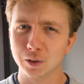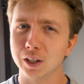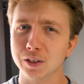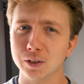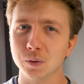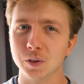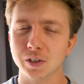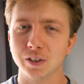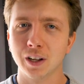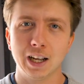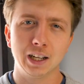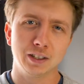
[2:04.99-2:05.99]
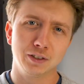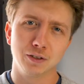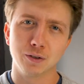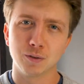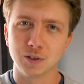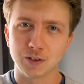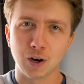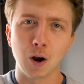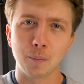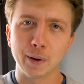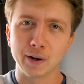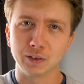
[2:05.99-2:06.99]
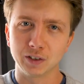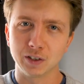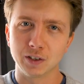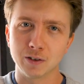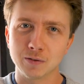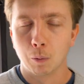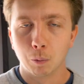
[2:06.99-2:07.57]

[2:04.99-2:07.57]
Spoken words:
kind of use it, and, you know, the top end gear.